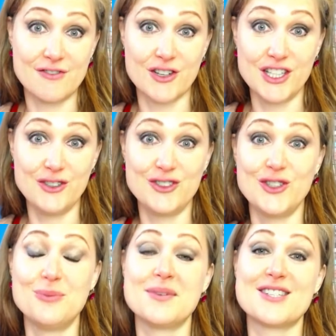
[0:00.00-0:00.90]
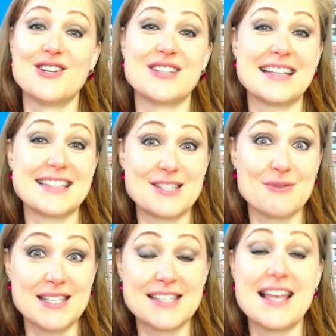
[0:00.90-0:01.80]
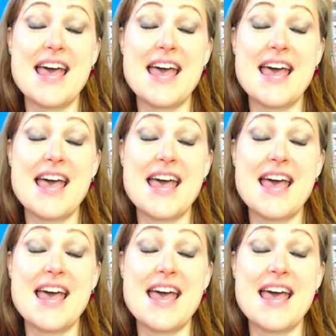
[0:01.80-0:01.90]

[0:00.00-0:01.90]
for YouTube, so that the Swiss